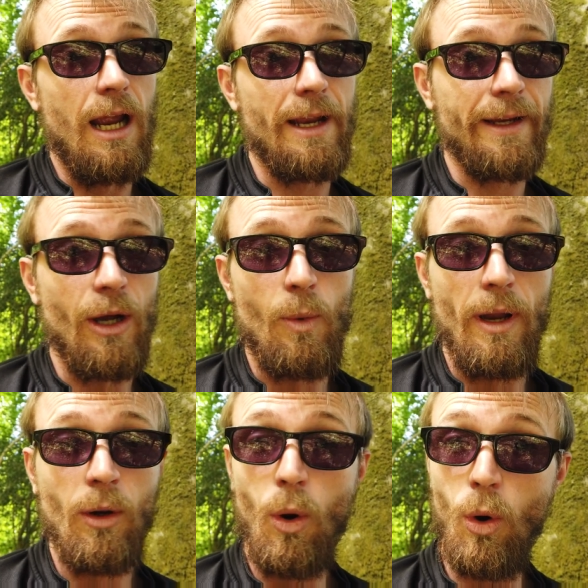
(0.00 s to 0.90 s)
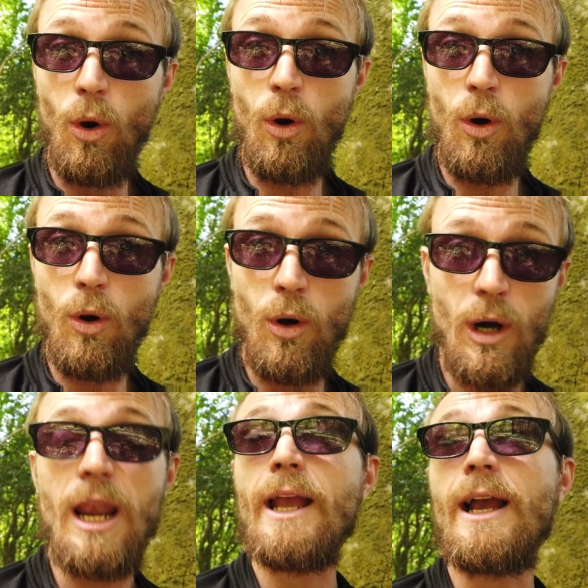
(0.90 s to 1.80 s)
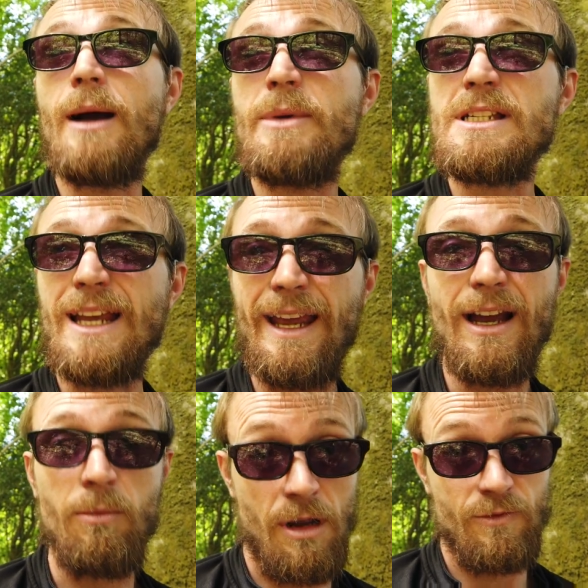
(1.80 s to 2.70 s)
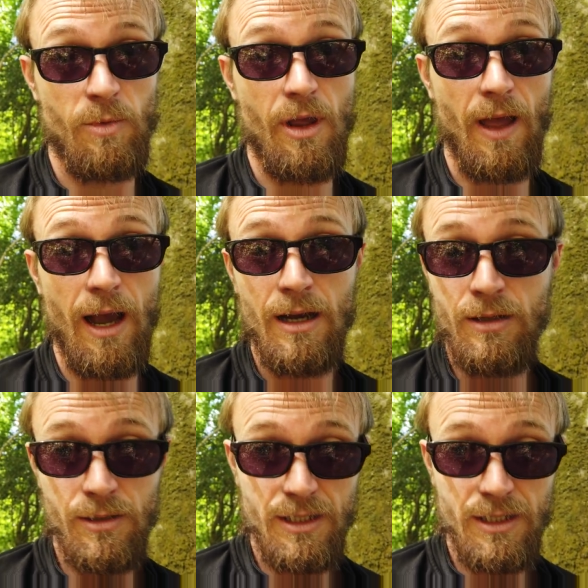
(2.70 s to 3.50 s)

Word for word: and go in, oh, I like that piece of kit, I'm going to have to buy that.